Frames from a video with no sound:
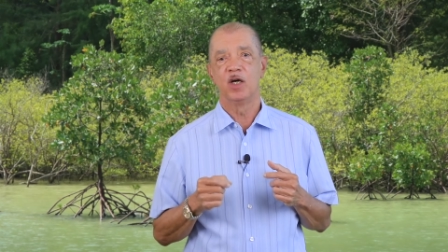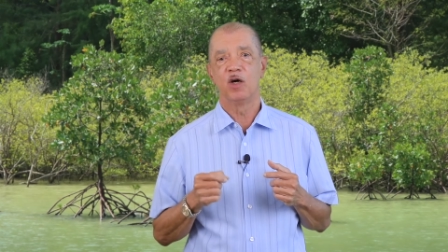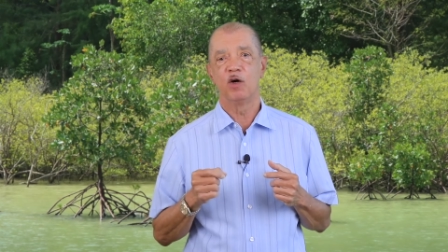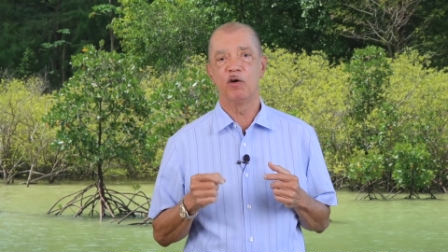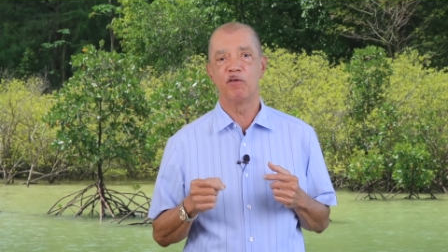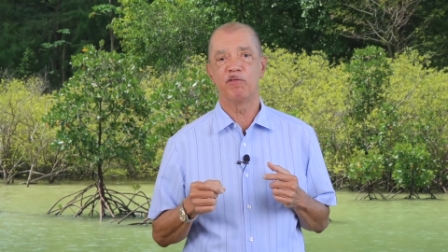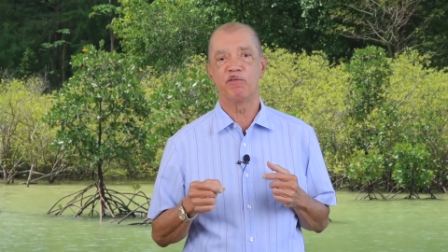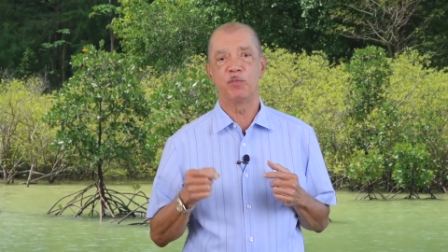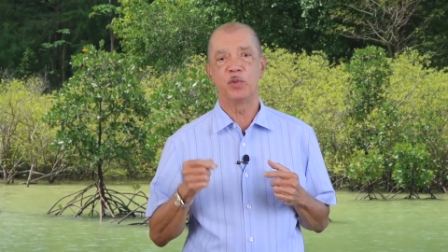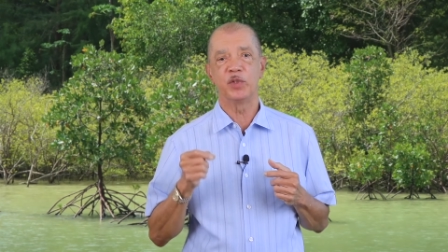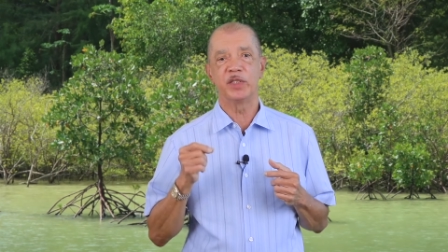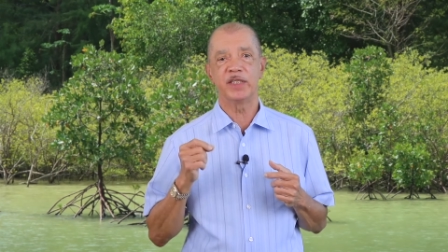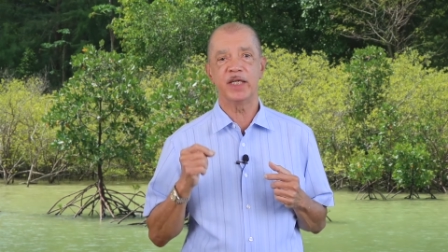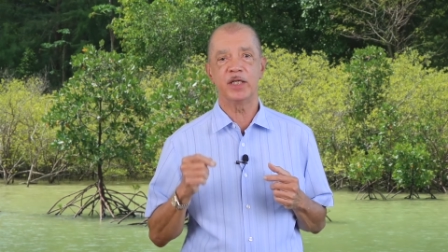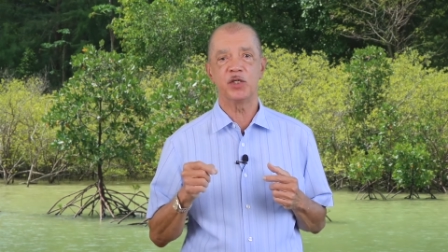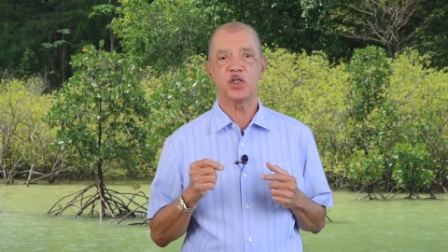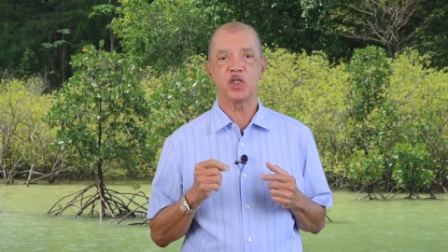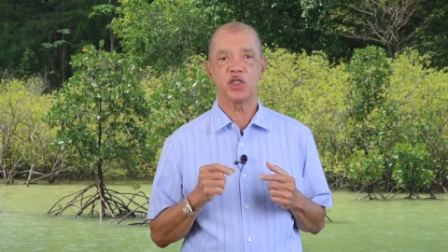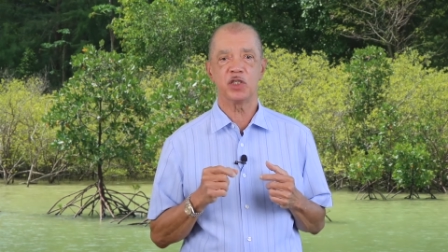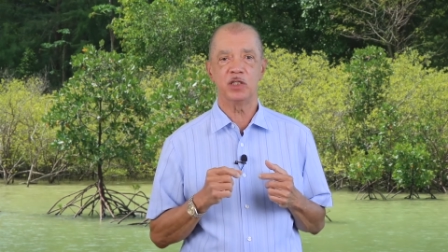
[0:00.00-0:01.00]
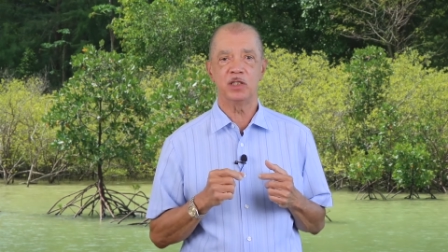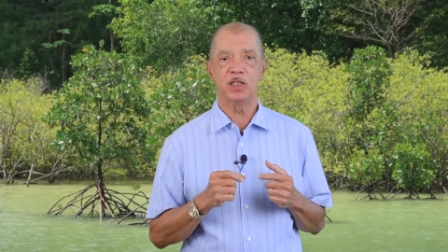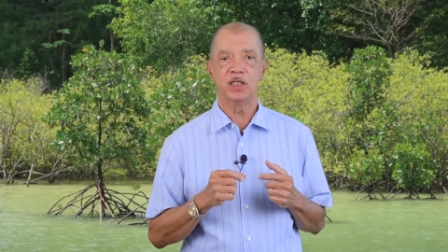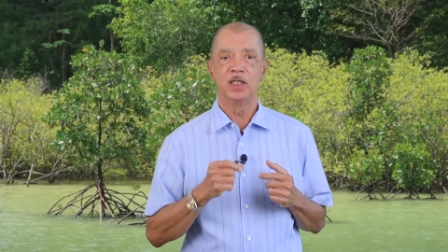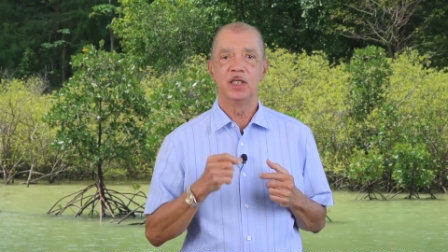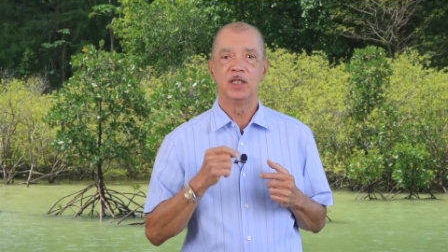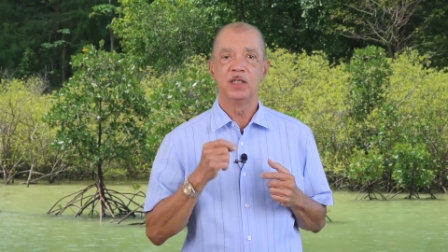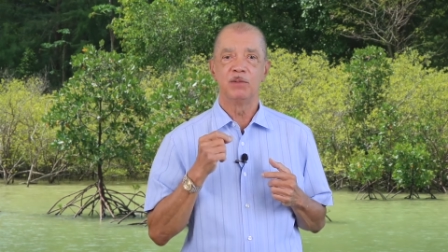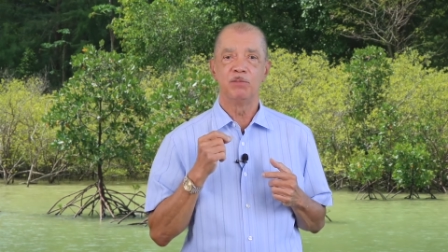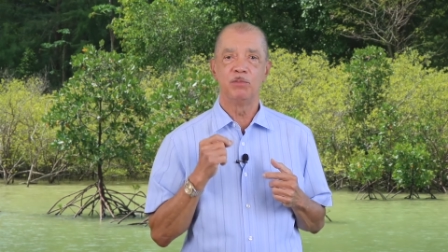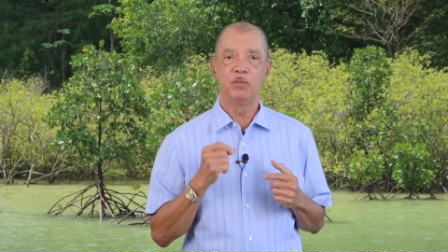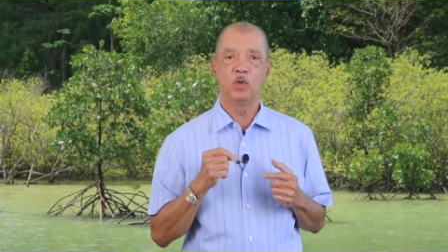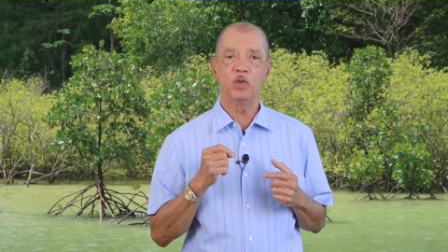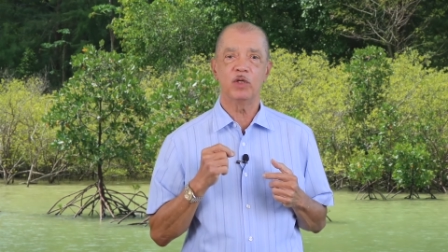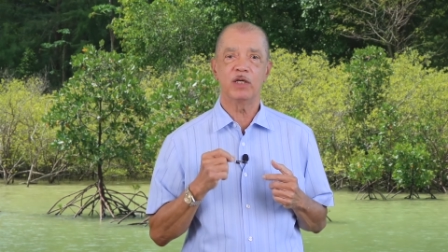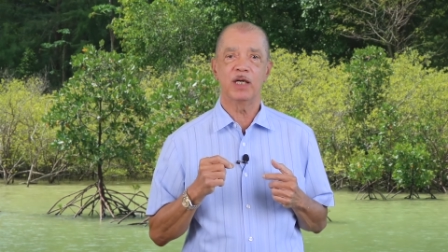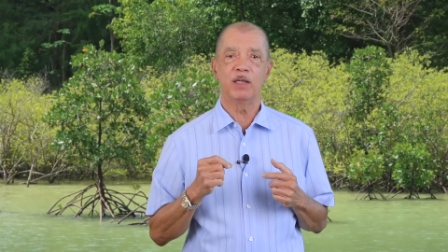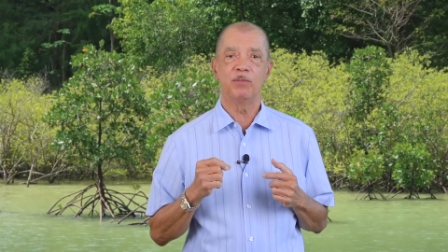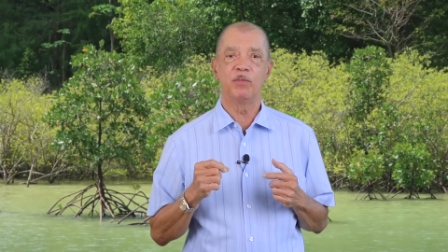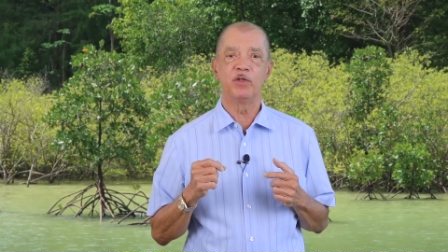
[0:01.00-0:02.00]
of potential blue
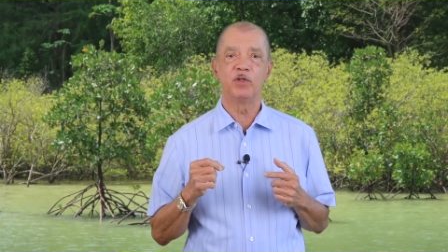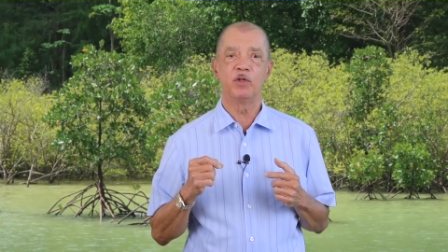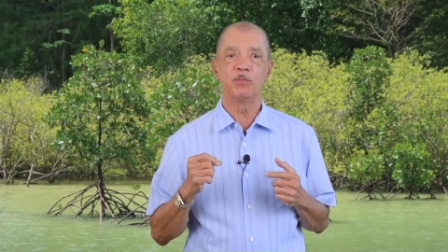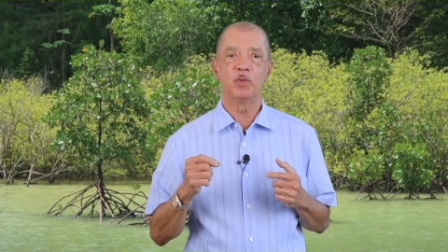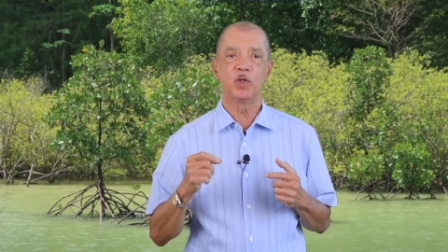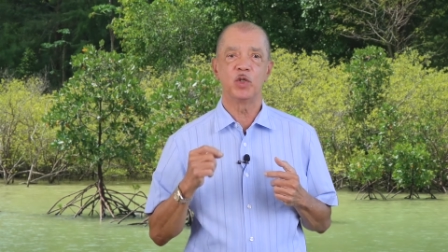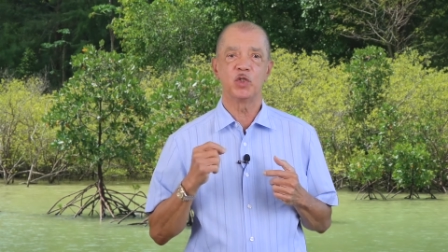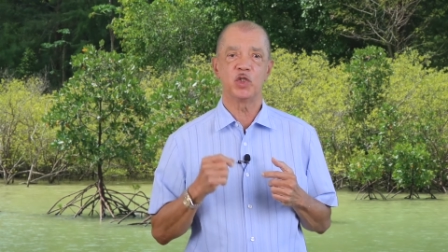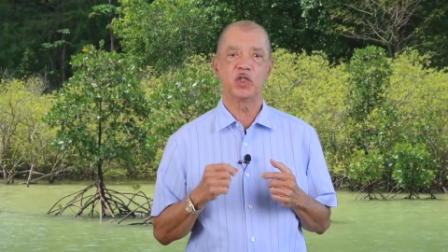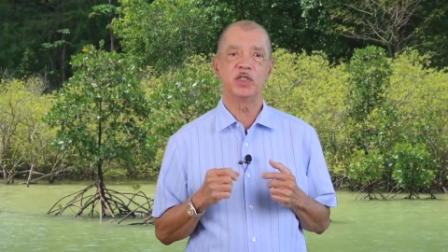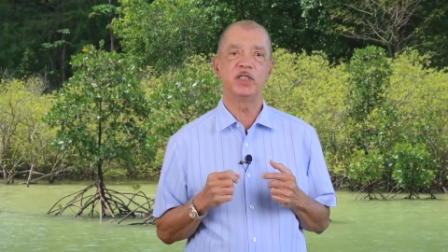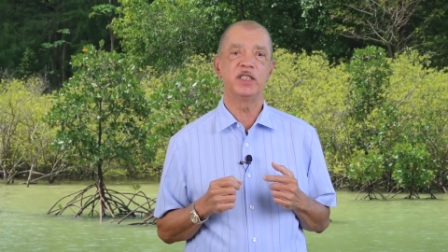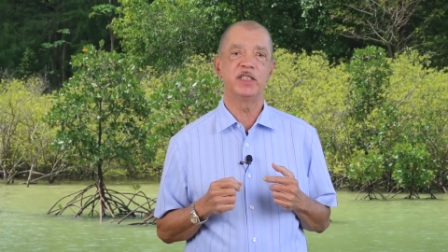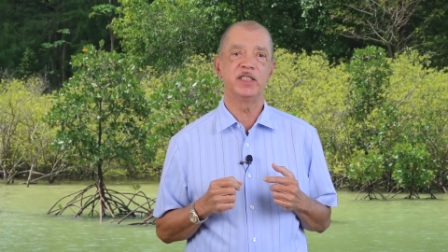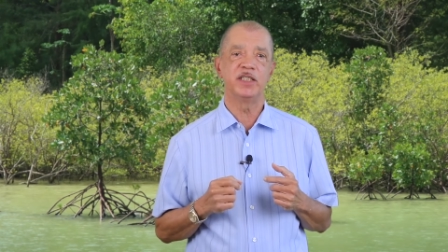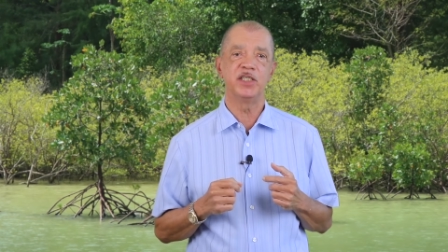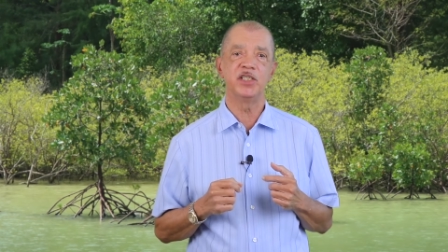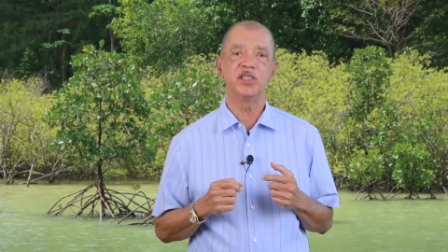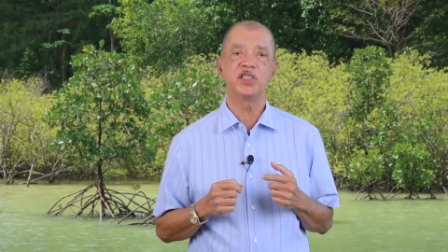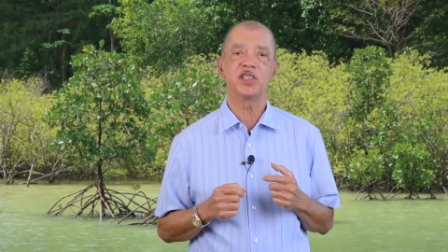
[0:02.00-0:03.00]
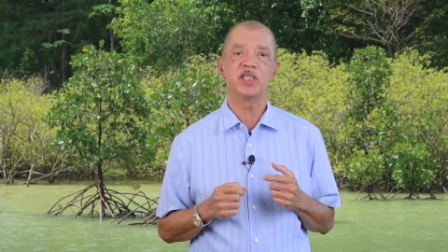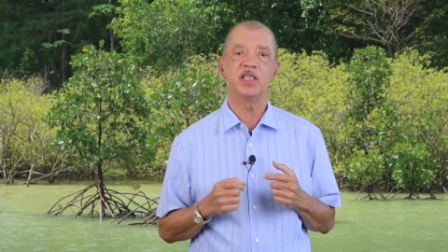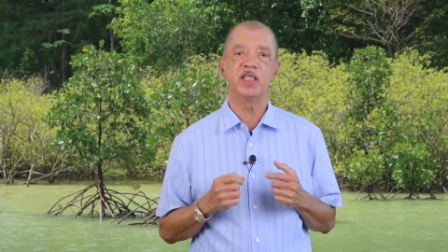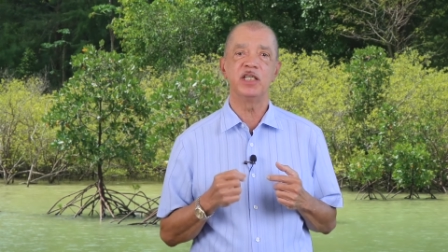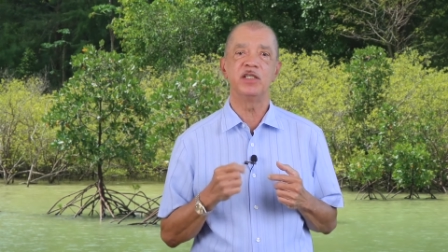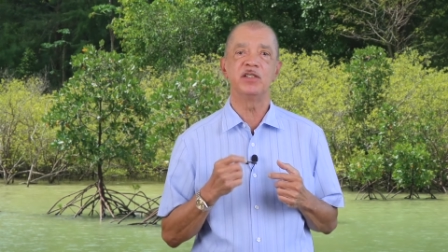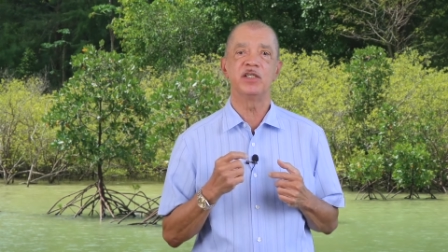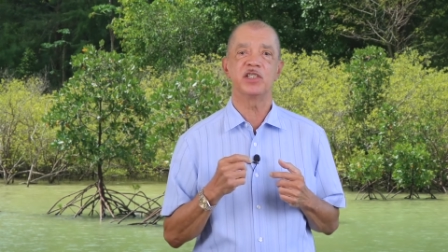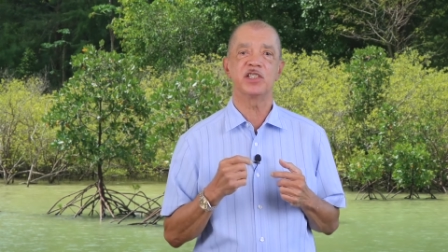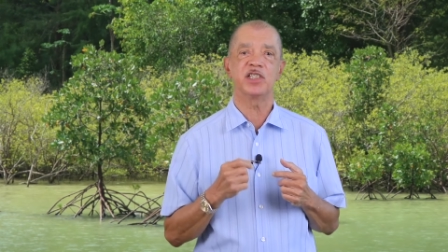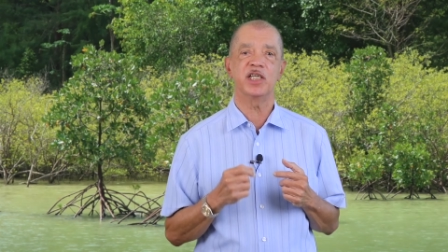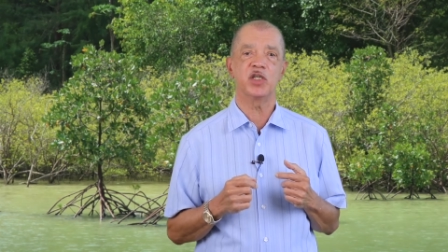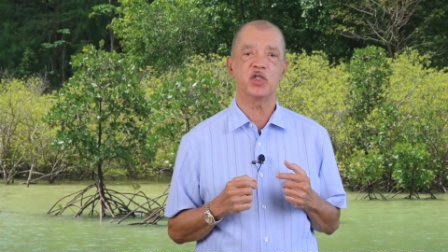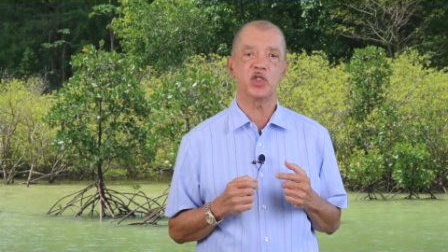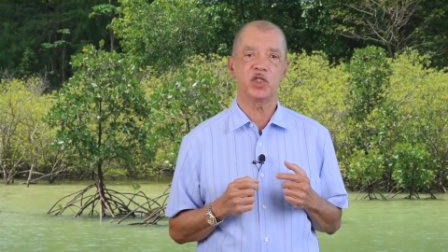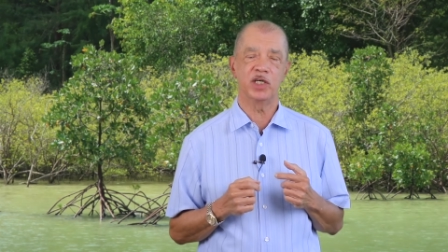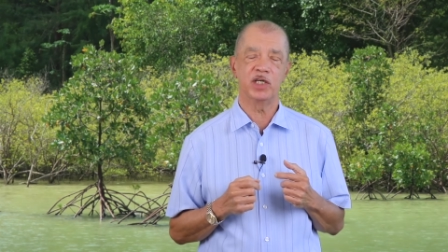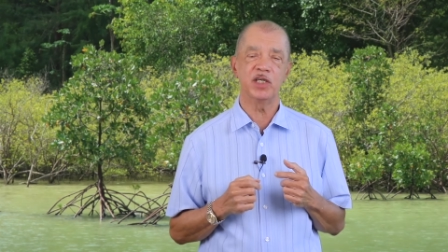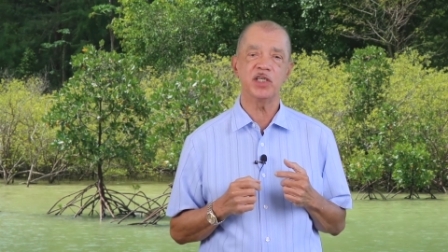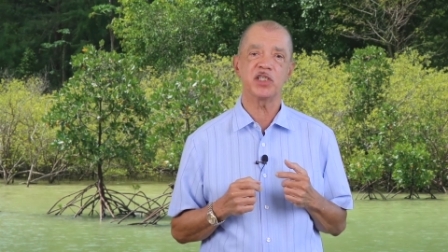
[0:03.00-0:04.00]
carbon opportunities in the
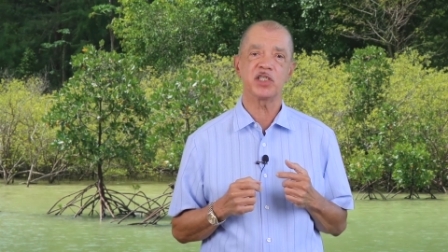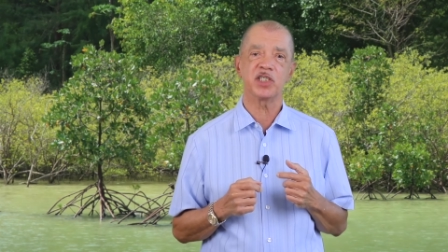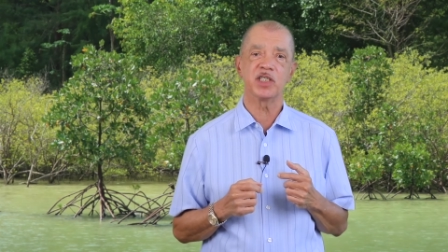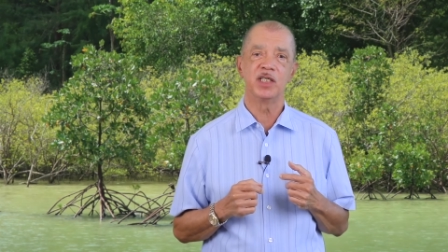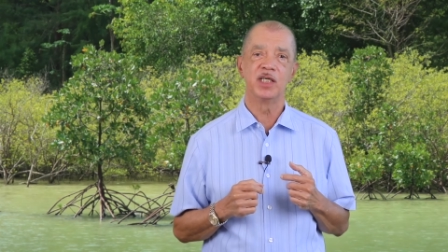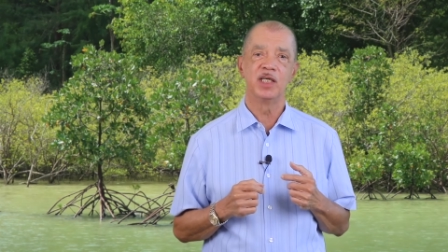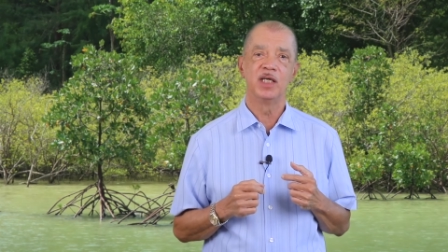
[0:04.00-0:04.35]
Seychelles